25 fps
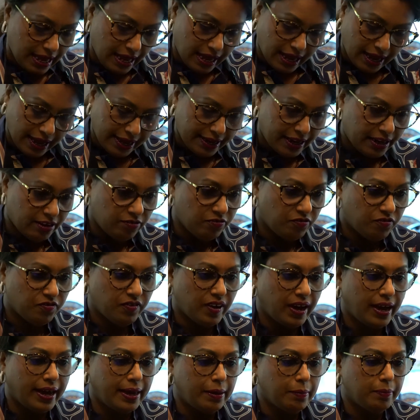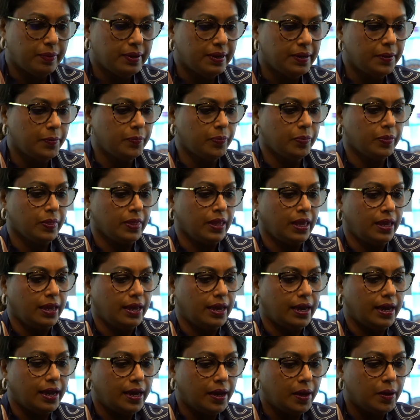high in fiber.
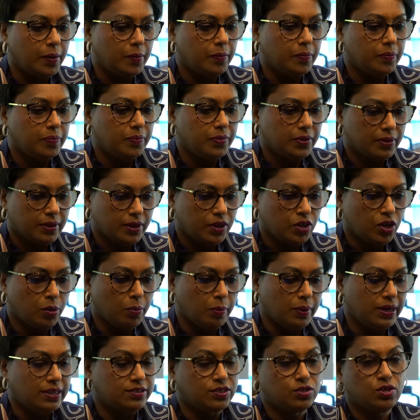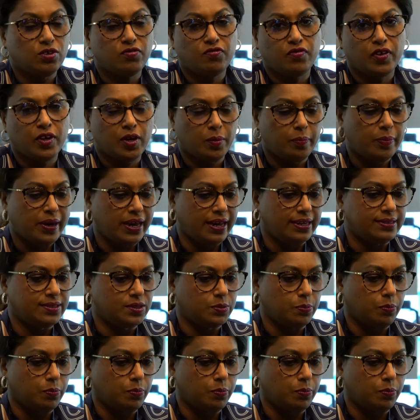It's good for your pet's